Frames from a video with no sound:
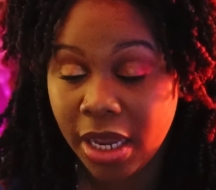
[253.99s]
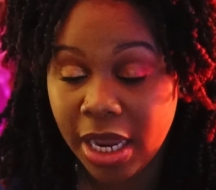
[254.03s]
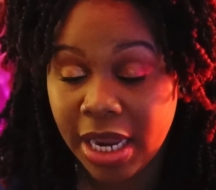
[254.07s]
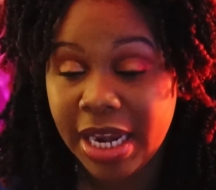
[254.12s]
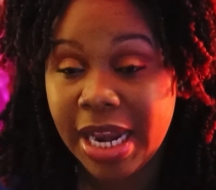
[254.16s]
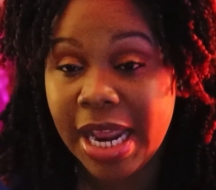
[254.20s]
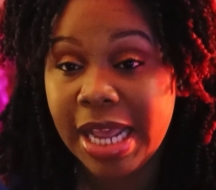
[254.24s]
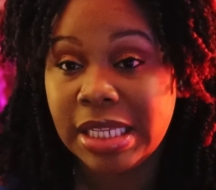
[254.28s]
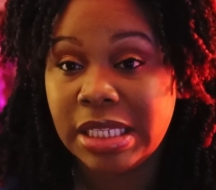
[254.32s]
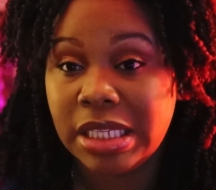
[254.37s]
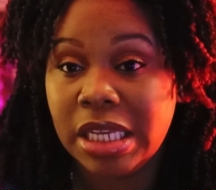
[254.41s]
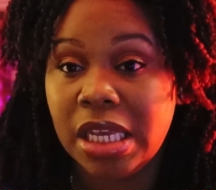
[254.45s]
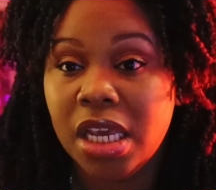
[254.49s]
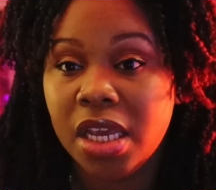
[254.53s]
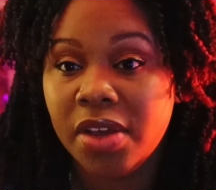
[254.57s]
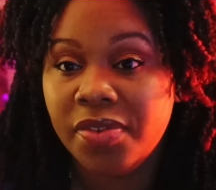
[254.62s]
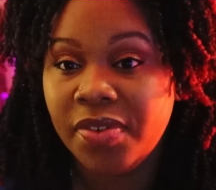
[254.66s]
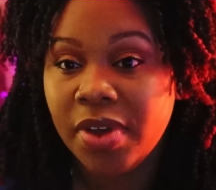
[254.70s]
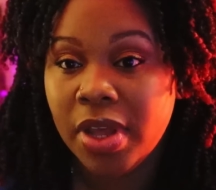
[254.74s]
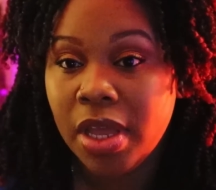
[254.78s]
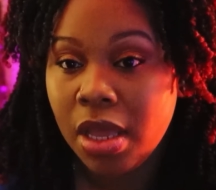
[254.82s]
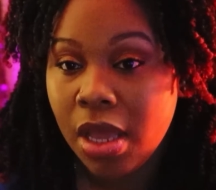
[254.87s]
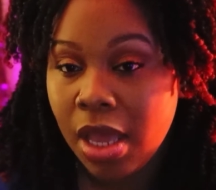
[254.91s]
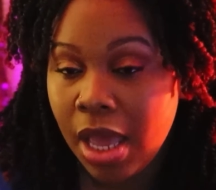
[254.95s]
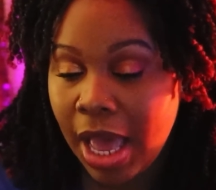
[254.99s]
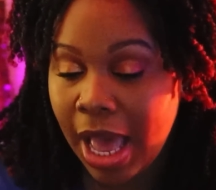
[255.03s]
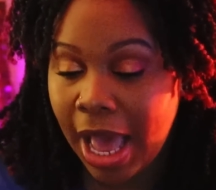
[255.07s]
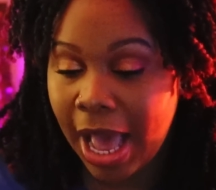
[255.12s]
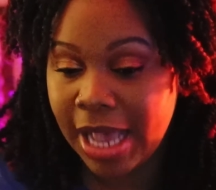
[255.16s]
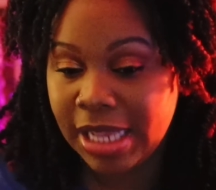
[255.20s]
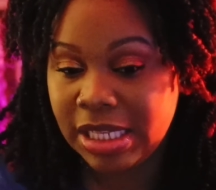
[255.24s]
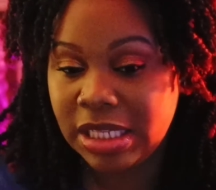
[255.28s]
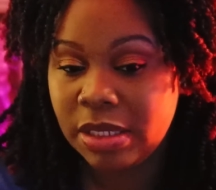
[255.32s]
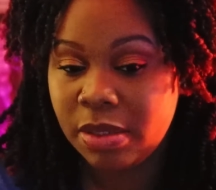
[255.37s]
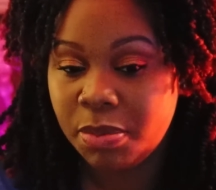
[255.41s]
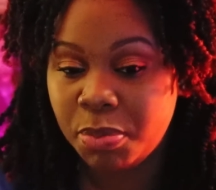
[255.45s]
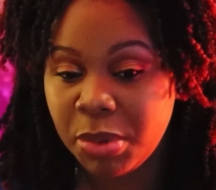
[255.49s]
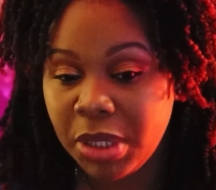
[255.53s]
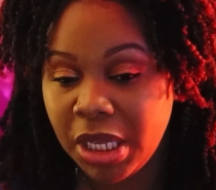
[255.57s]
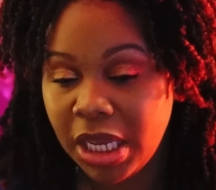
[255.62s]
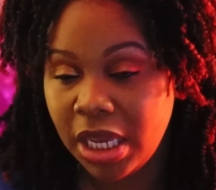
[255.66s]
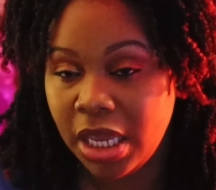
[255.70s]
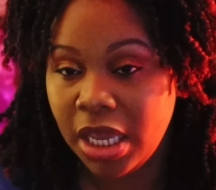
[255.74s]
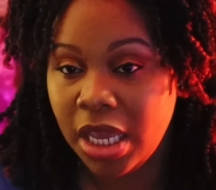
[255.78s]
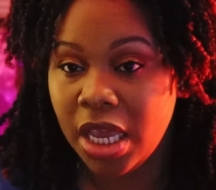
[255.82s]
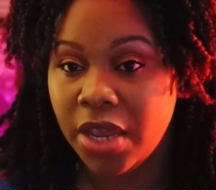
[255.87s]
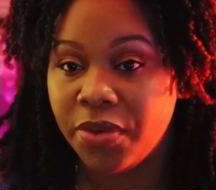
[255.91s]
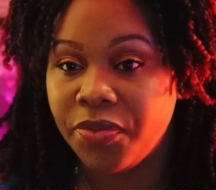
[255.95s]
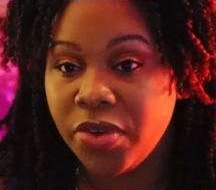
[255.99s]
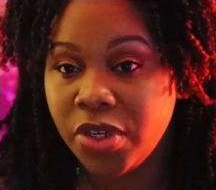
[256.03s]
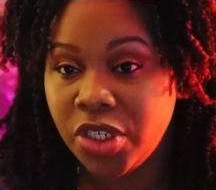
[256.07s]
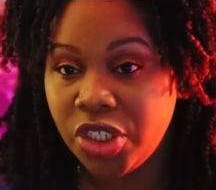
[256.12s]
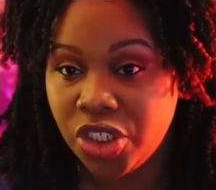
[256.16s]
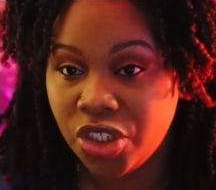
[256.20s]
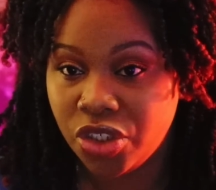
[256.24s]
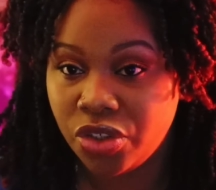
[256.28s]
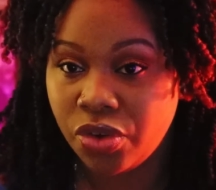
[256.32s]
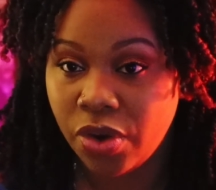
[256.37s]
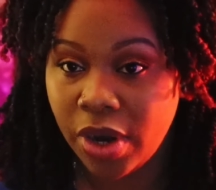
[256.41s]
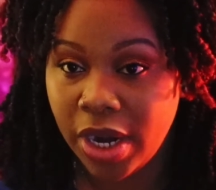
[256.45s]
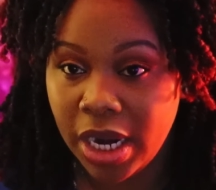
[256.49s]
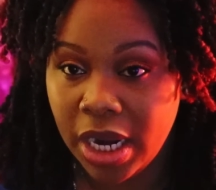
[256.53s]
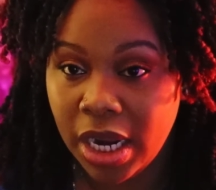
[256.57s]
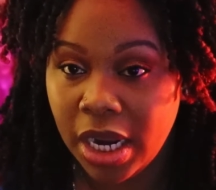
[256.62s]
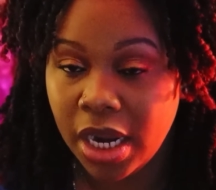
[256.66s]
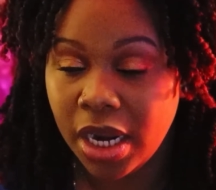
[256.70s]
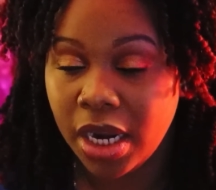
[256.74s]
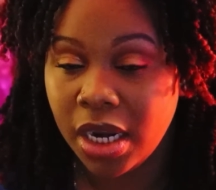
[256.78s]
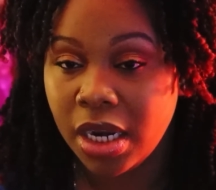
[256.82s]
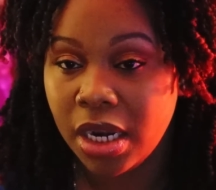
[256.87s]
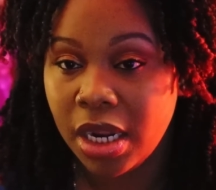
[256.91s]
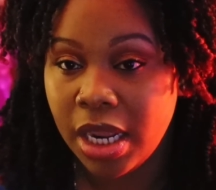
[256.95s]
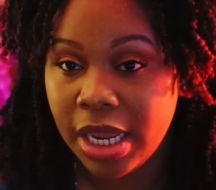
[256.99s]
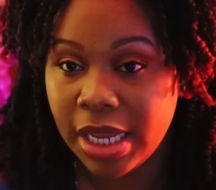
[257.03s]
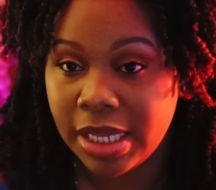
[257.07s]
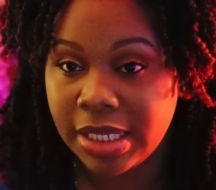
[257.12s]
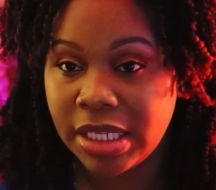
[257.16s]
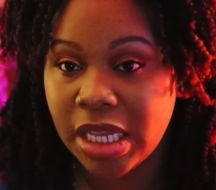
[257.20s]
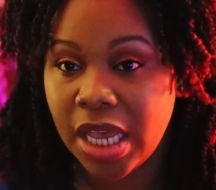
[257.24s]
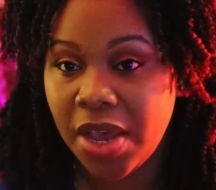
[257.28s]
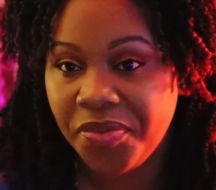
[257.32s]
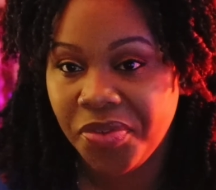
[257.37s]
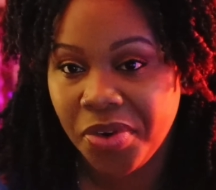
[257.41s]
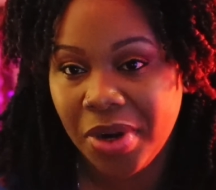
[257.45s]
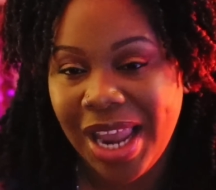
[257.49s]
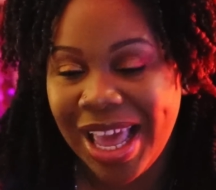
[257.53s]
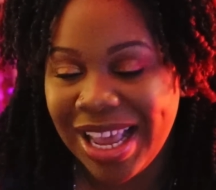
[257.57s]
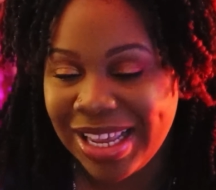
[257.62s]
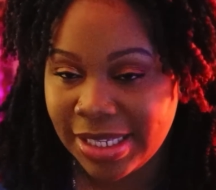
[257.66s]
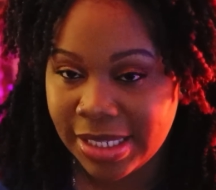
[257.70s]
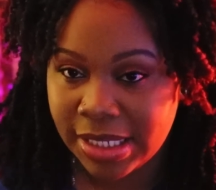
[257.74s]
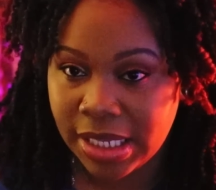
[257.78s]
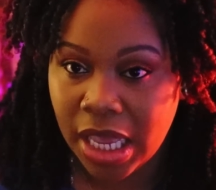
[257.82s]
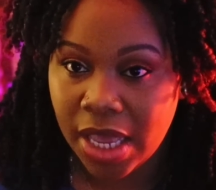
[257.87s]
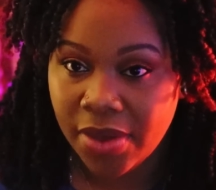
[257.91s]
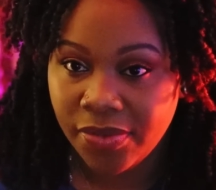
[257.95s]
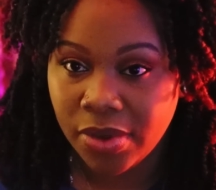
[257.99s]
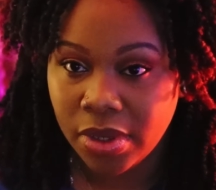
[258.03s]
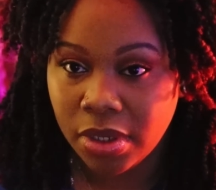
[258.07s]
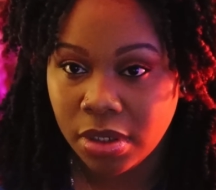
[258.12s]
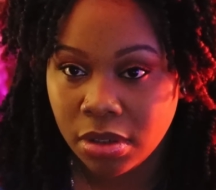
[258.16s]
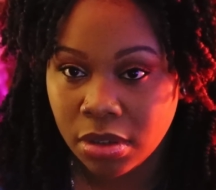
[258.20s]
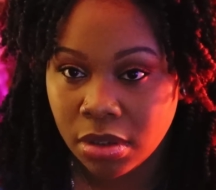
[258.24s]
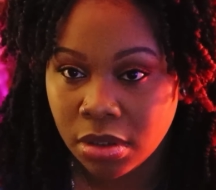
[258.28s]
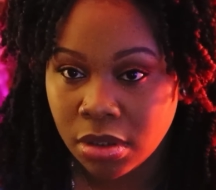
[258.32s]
And that's if I split every strand except for like 7.